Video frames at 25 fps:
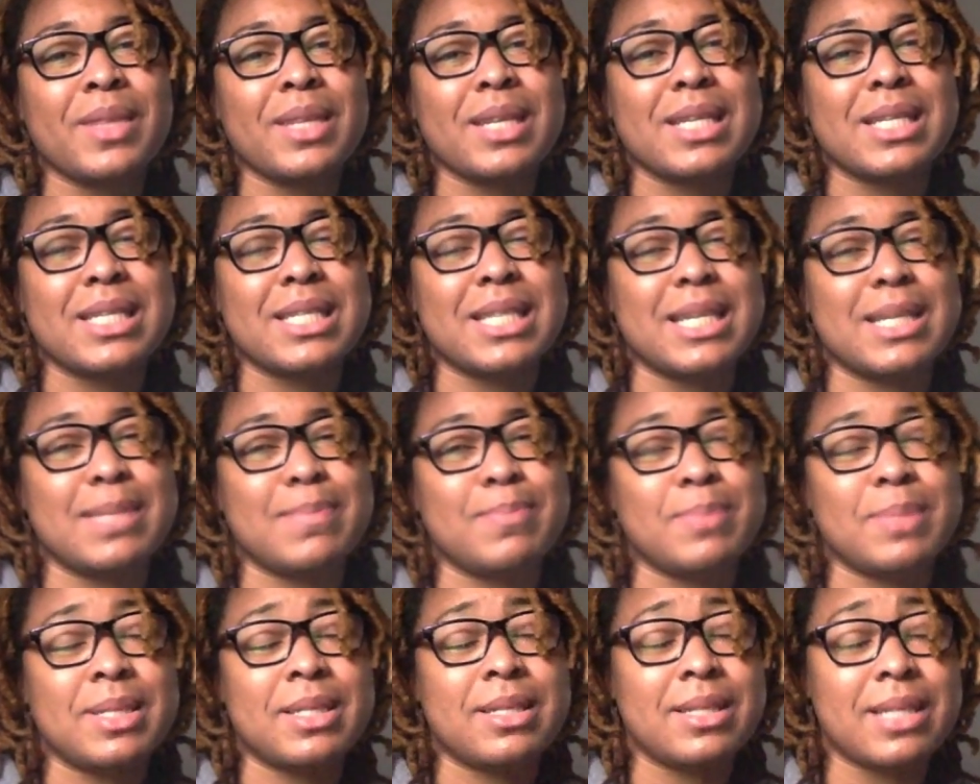
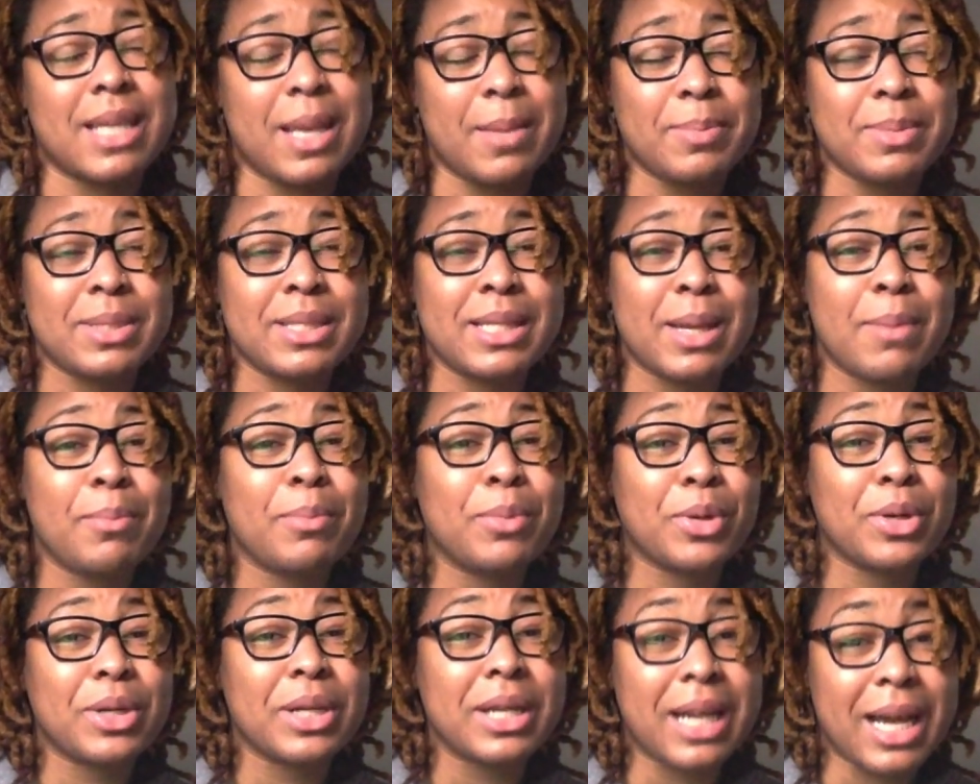
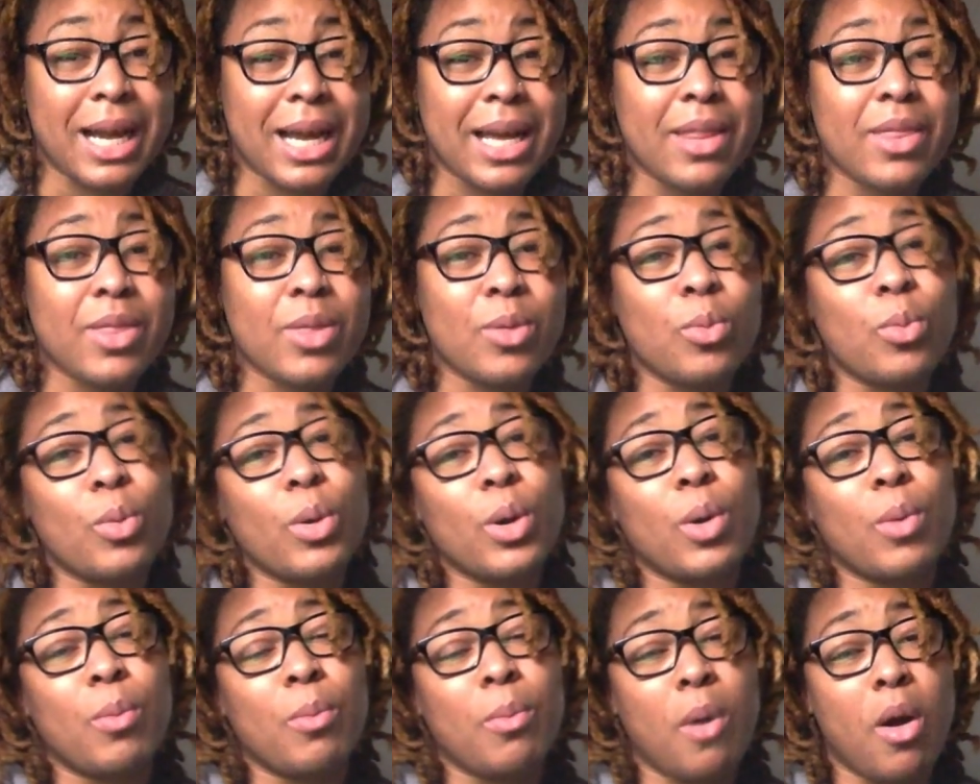September 9th
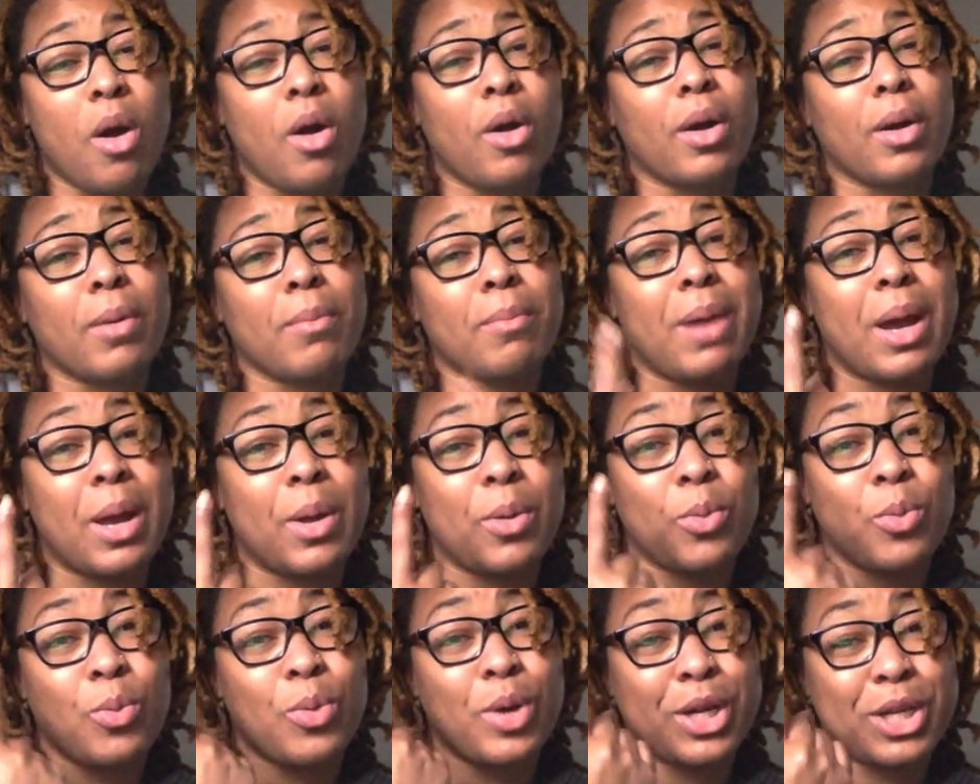will mark my
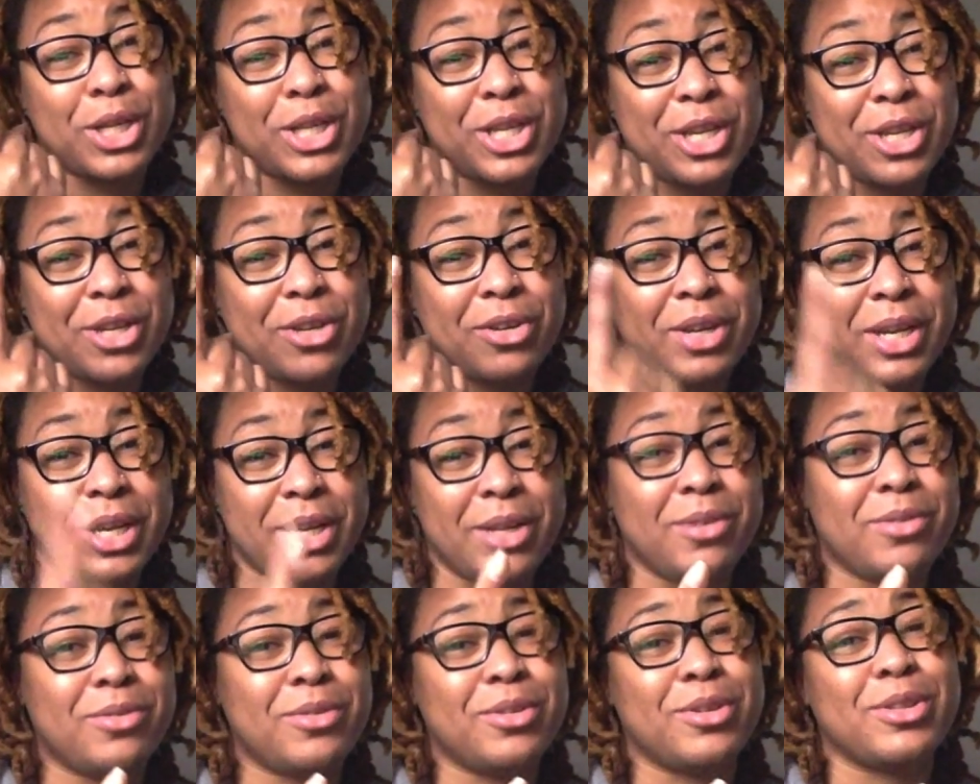1 year
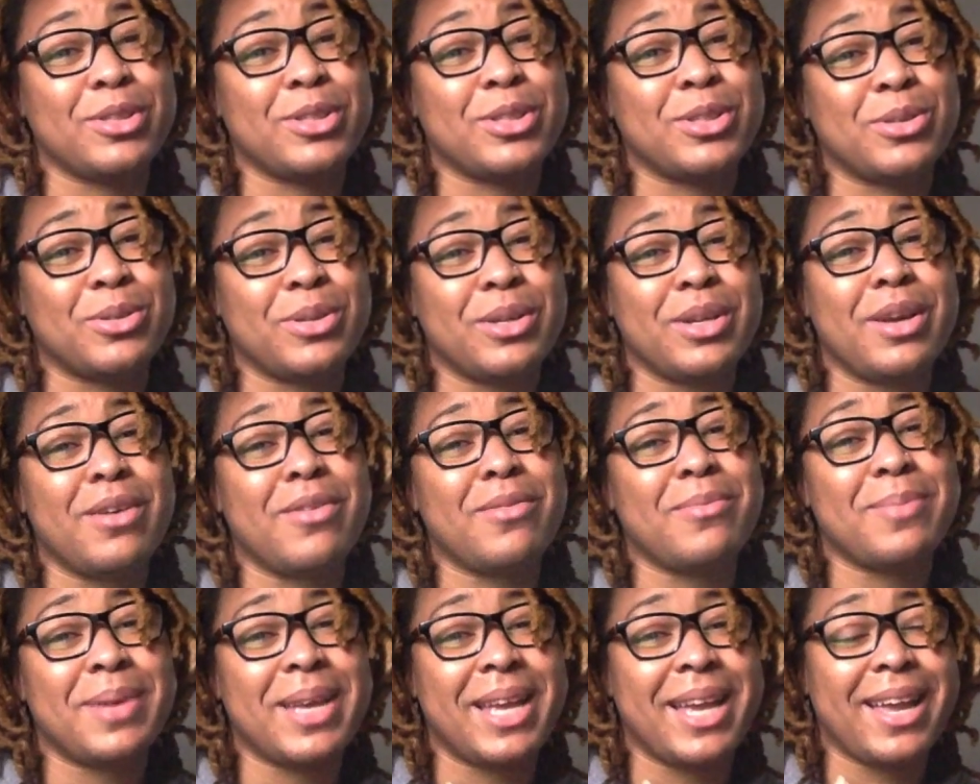anniversary
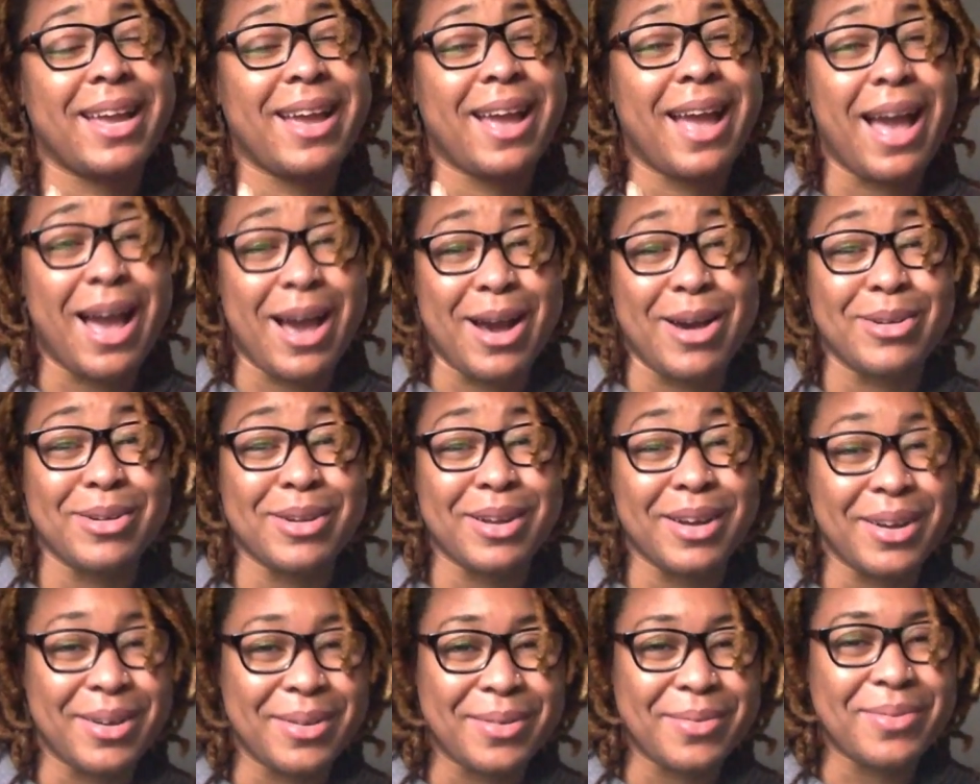of being
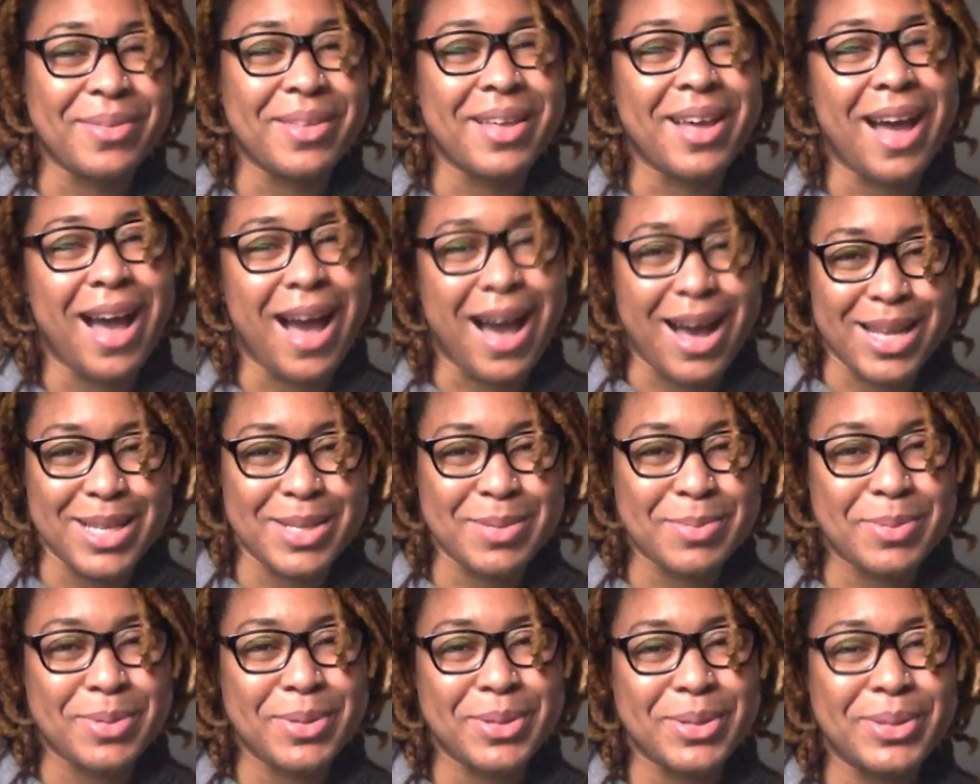out of the
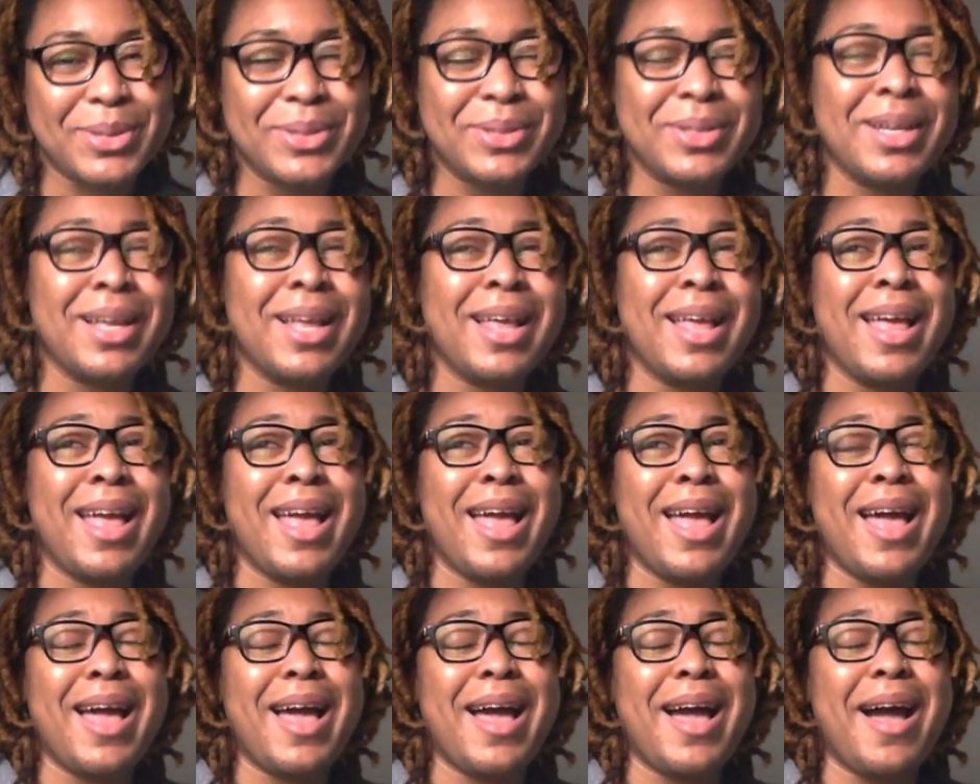hospital.
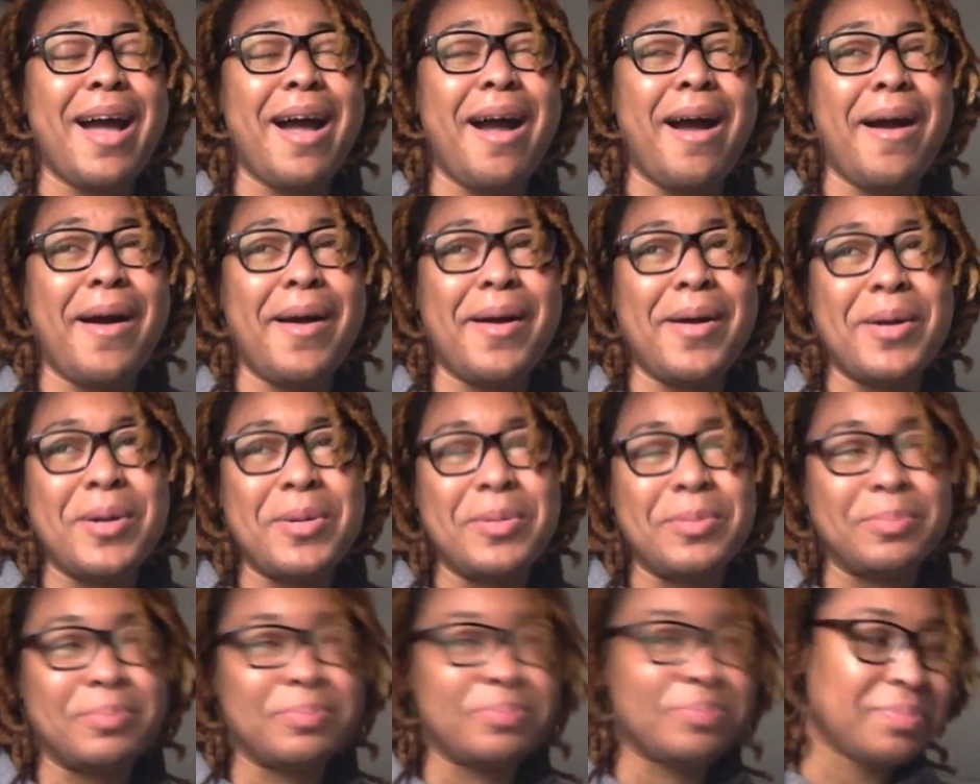
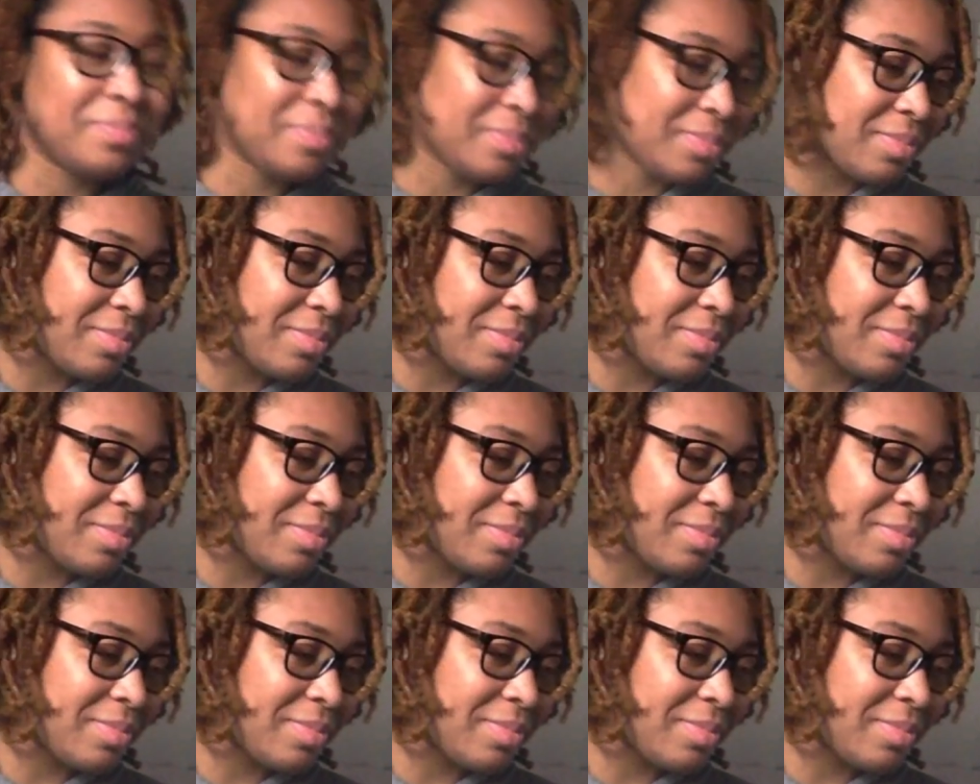I